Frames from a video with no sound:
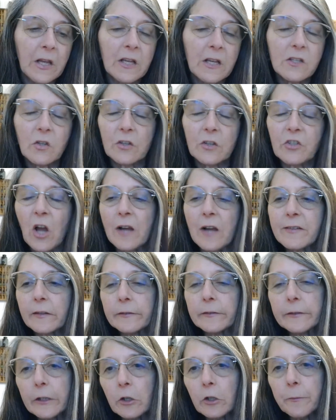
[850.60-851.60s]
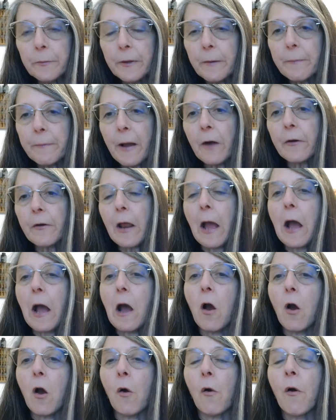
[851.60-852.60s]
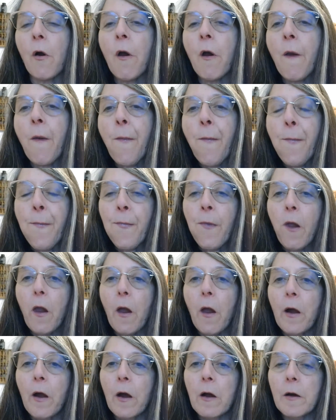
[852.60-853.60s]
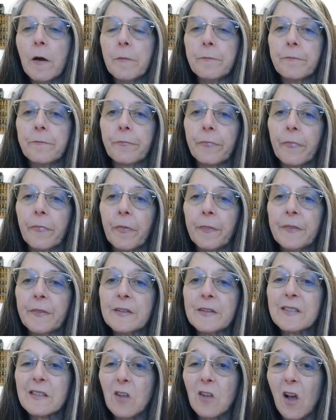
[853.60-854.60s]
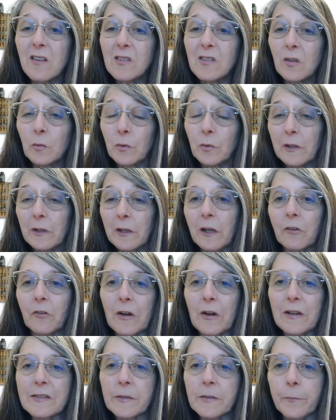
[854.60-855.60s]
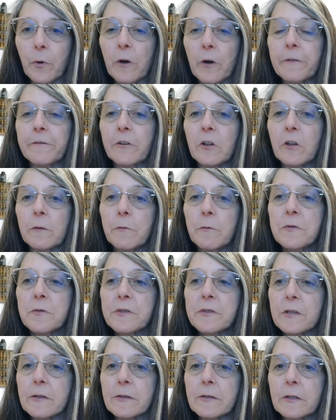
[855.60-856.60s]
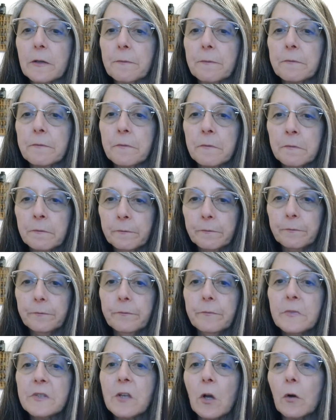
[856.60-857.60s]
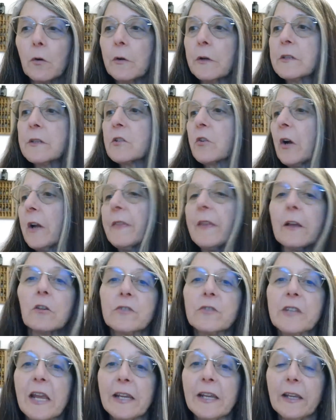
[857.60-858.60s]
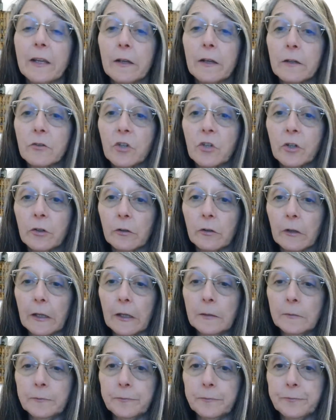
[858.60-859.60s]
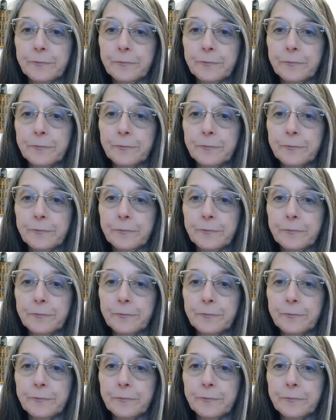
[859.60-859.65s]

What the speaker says: so I talked a little bit about how this is also really a great support for your immune system. So it's great that you're taking it internally